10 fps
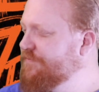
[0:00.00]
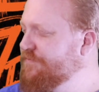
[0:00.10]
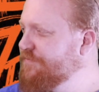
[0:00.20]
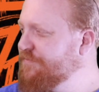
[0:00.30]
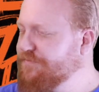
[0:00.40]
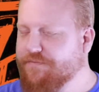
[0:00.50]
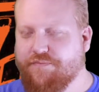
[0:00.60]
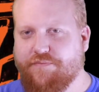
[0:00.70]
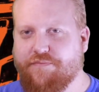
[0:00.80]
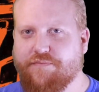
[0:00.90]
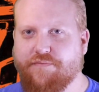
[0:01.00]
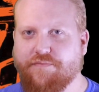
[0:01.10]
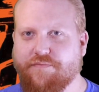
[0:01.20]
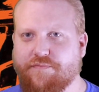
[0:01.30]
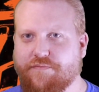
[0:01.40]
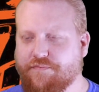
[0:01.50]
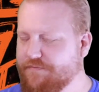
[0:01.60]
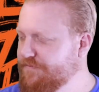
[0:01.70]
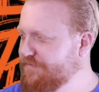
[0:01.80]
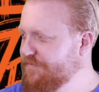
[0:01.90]

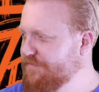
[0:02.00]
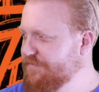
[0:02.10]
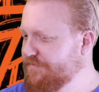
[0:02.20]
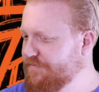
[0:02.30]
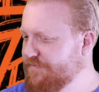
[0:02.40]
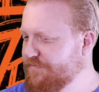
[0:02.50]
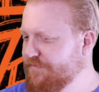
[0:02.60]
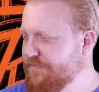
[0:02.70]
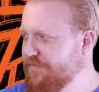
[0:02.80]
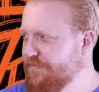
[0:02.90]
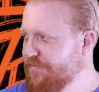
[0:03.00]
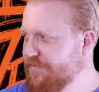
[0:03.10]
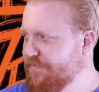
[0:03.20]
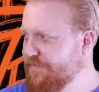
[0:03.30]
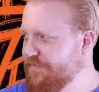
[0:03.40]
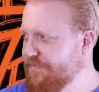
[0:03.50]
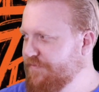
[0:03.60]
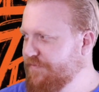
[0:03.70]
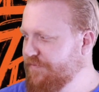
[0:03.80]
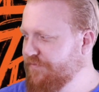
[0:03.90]

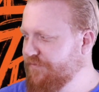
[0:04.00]
The person shown says nothing.